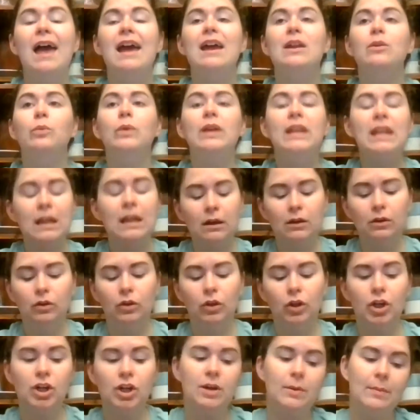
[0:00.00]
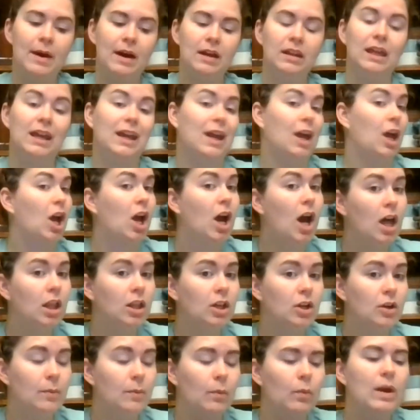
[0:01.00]
And we didn't learn about the
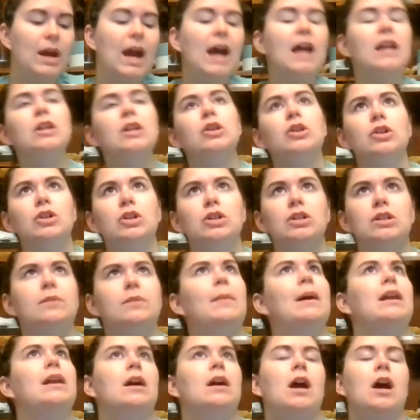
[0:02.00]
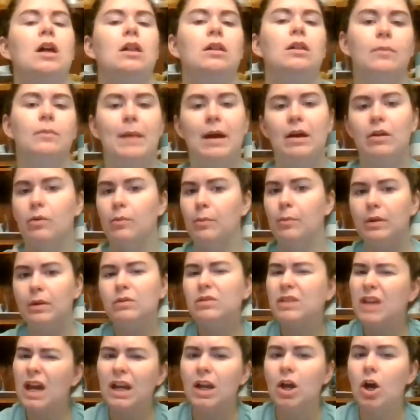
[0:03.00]
color. We kind of learned about a color pattern, but it
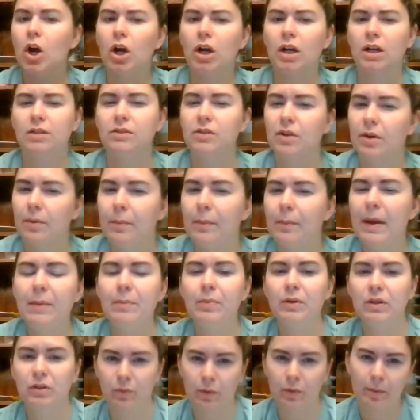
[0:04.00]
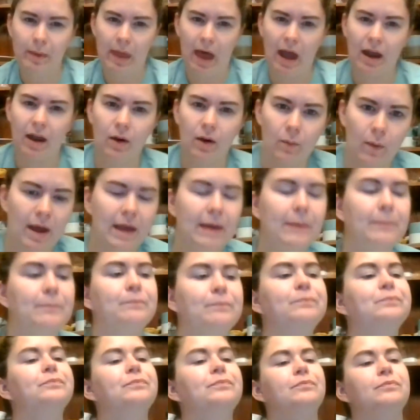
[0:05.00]
was kind of hard because our papers were black and white.
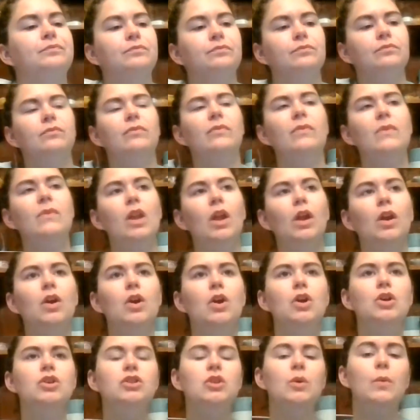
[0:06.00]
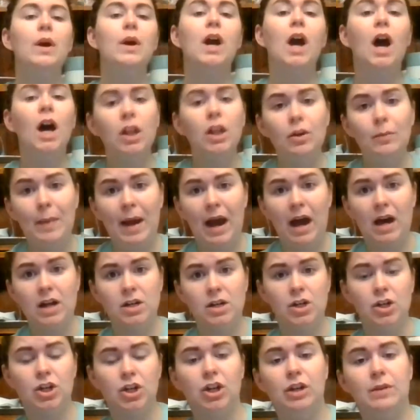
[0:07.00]
So a color
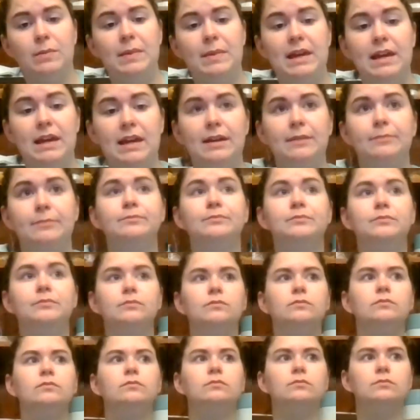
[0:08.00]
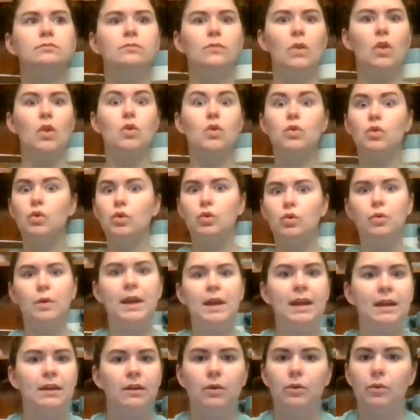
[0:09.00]
pattern could be
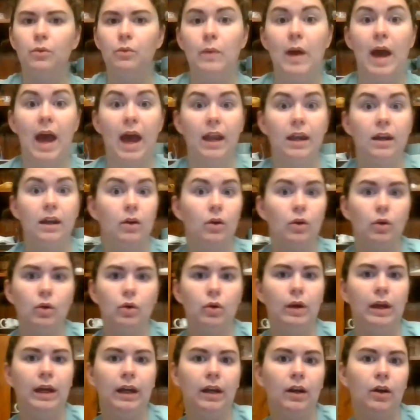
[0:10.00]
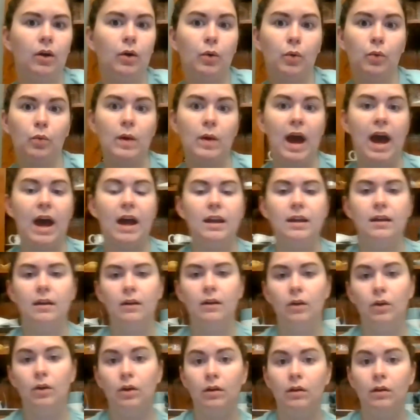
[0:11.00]
green, red, green, red,